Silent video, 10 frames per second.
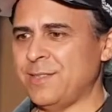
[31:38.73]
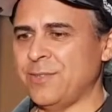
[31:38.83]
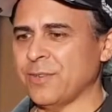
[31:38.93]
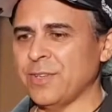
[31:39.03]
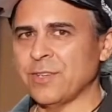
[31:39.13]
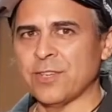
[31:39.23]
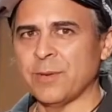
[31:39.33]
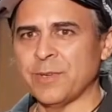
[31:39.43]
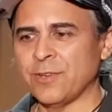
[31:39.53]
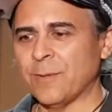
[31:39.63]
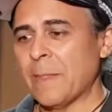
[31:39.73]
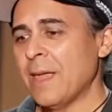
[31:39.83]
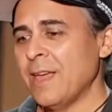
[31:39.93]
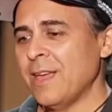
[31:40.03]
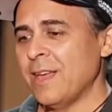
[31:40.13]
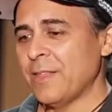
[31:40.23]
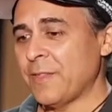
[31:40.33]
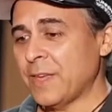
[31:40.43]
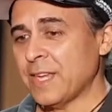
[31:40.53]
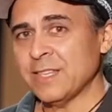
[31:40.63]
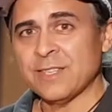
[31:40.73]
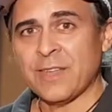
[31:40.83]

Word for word: took no time at all. The thing is,